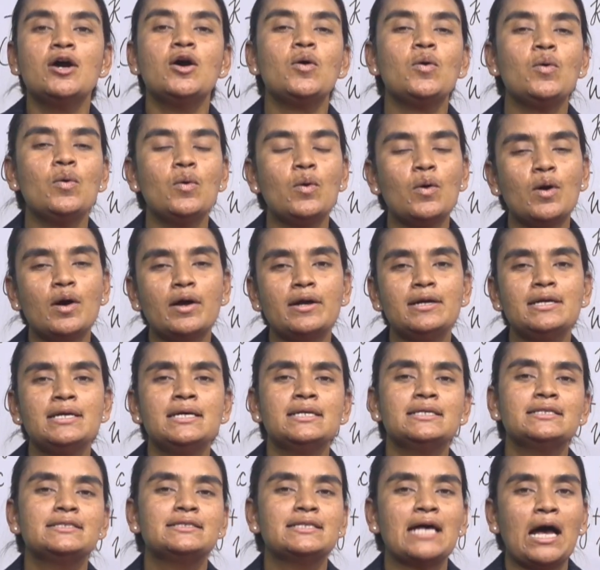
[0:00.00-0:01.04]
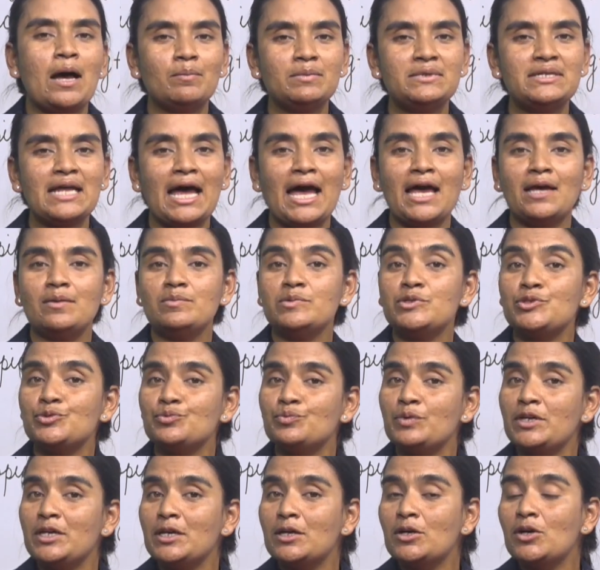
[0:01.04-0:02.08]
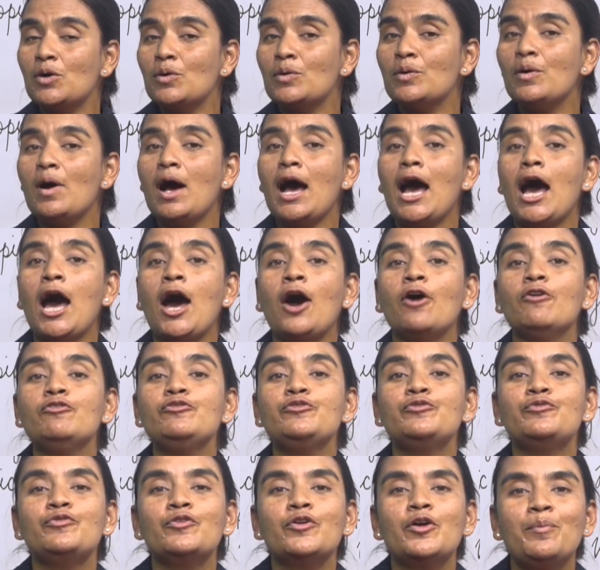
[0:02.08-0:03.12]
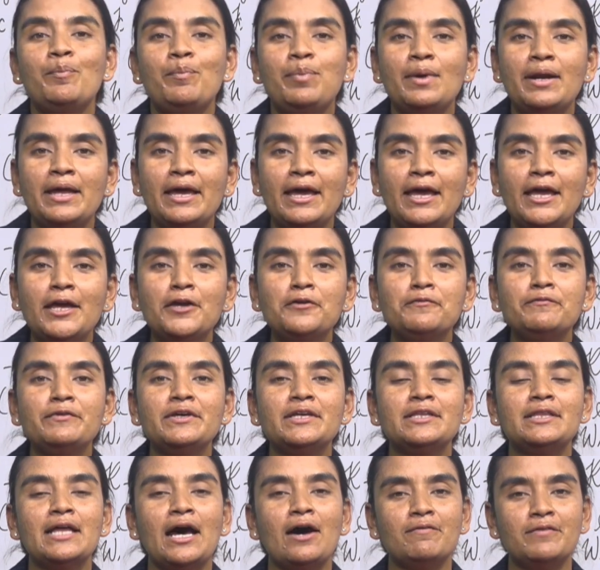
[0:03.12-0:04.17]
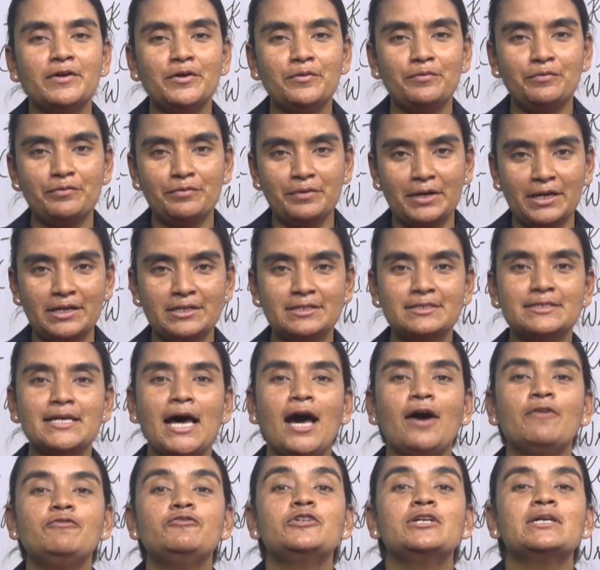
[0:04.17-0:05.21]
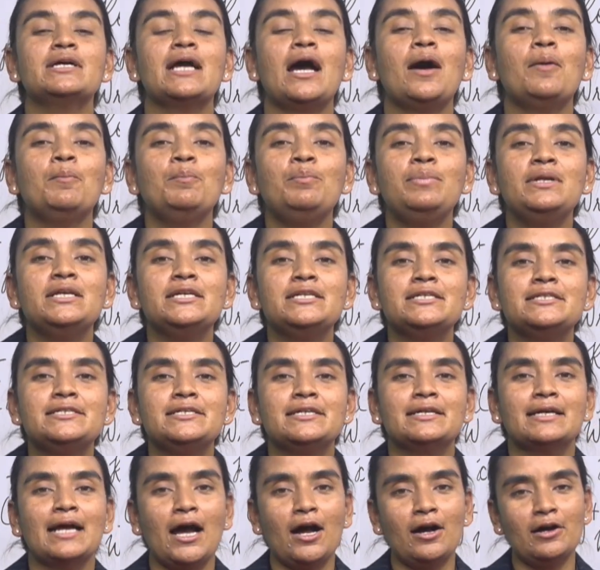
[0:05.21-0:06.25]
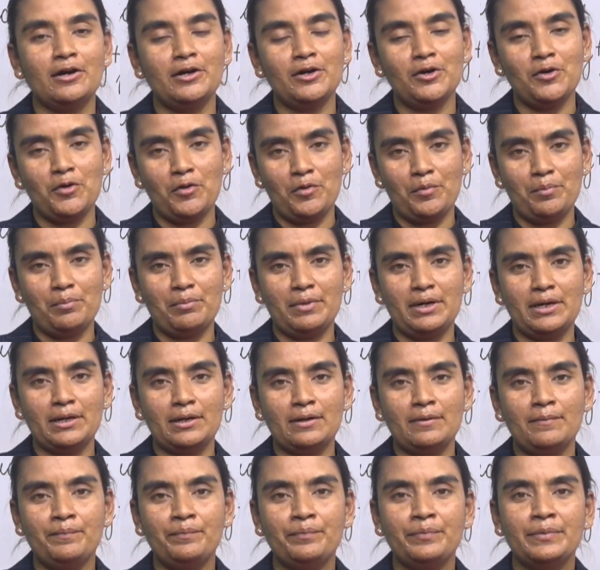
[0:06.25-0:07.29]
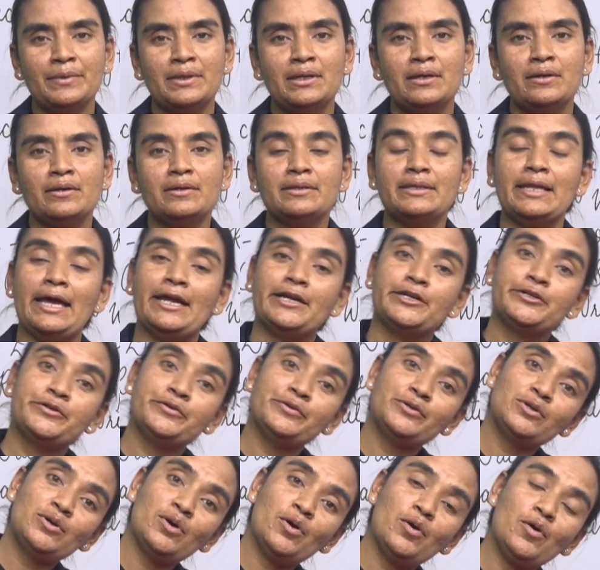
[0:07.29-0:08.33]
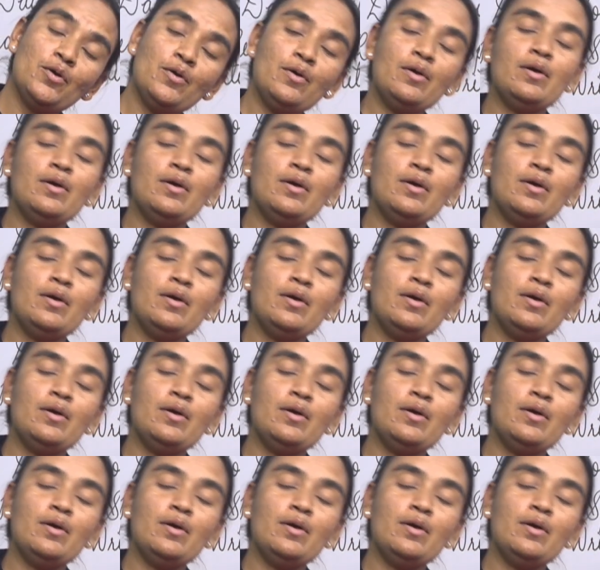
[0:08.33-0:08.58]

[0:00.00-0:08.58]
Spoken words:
or sometimes we go out for playing with our friends after completing our homework. That could go